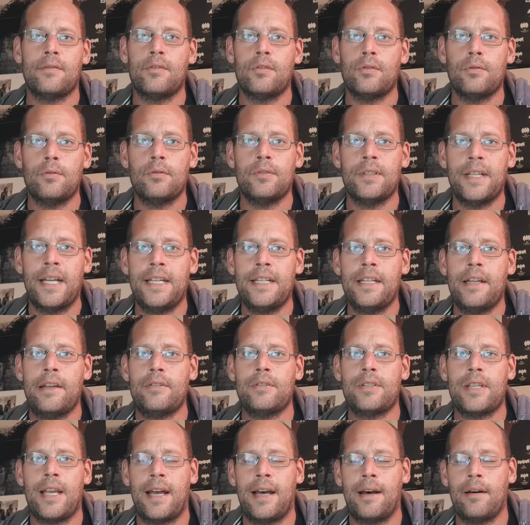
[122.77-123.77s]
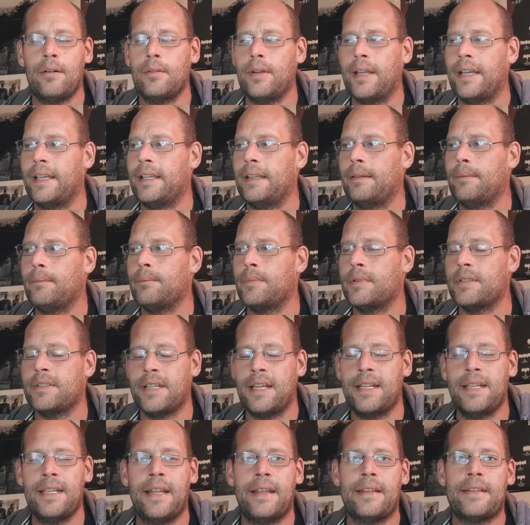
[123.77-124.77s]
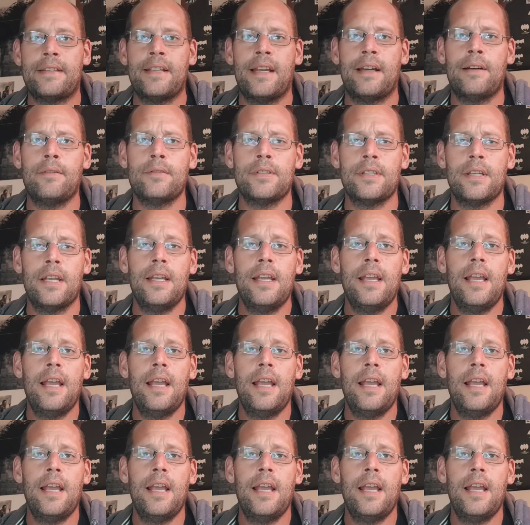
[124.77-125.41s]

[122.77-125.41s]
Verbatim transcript: of tornadoes, how they present themselves